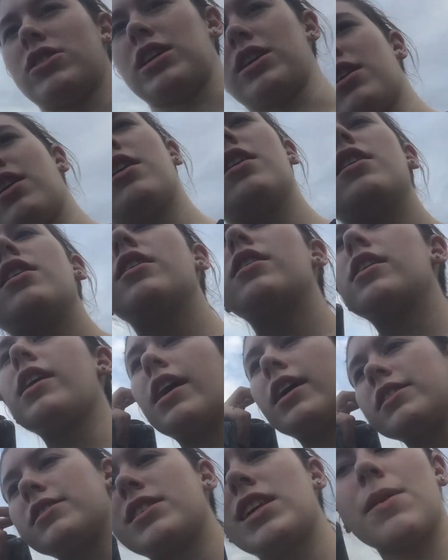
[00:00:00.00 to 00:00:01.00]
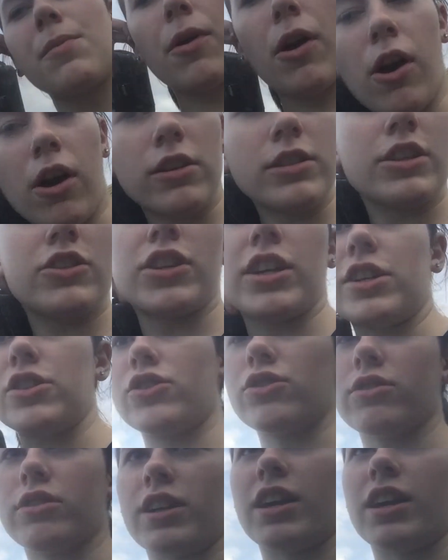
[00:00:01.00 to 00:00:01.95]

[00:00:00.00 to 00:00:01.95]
Like, guys, keep all the change you